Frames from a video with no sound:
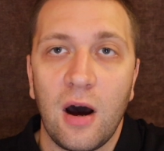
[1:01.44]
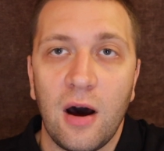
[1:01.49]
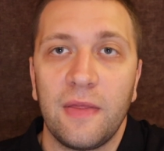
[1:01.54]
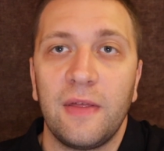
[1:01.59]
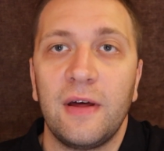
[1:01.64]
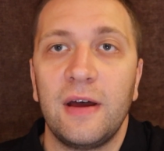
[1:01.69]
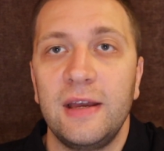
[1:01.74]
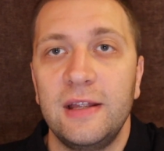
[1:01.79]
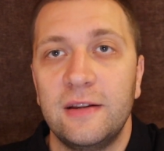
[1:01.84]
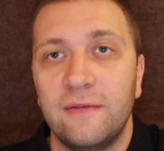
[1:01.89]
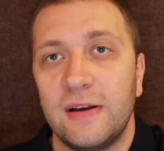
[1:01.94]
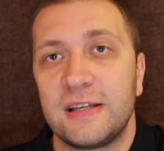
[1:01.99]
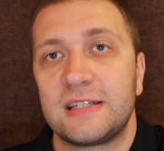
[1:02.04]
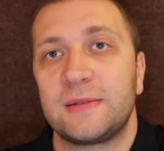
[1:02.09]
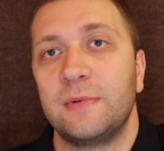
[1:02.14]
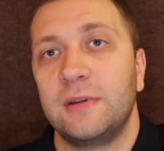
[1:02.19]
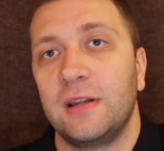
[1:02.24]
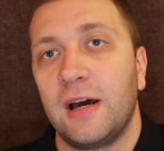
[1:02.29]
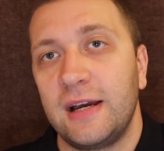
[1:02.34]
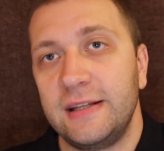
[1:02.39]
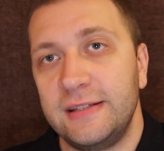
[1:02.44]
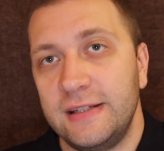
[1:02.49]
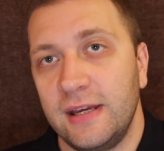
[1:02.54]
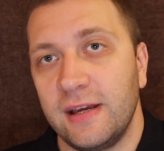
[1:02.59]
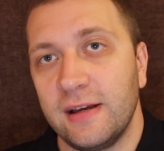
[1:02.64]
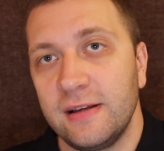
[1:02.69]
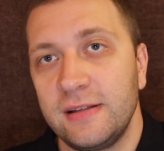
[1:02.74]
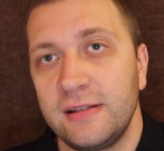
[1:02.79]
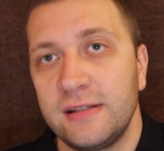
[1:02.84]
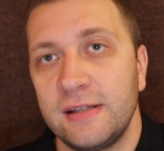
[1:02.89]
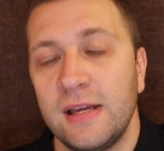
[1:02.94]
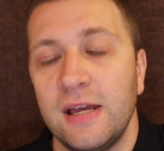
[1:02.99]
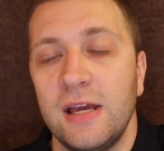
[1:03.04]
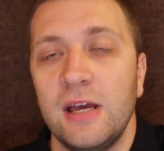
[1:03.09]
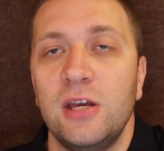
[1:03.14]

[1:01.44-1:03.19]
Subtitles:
other investment ideas,